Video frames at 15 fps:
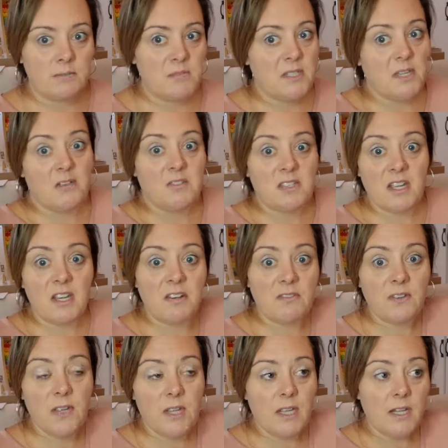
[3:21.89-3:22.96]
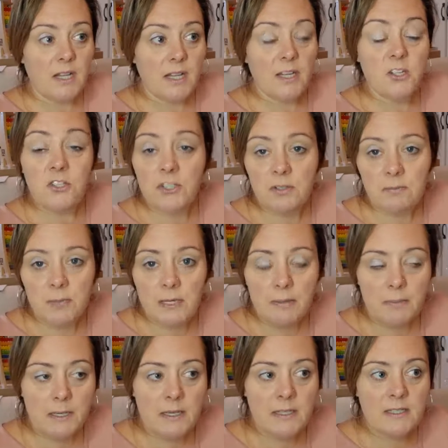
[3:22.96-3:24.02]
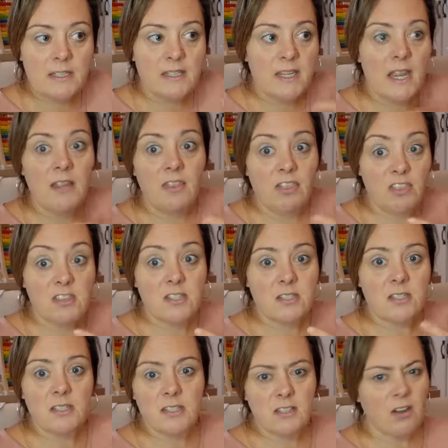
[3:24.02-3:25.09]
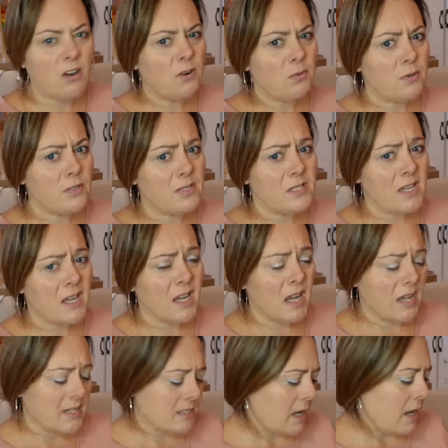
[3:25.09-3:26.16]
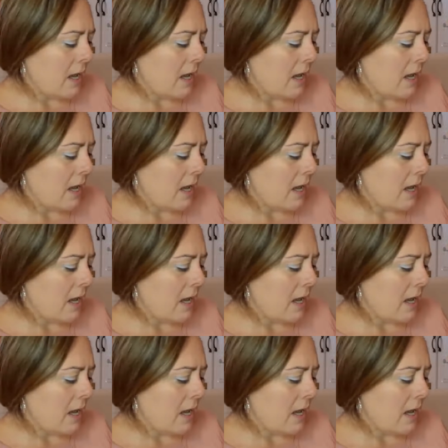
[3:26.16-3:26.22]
sounds kind of like it shouldn't be, because tenths, it's a hard word to say, guys.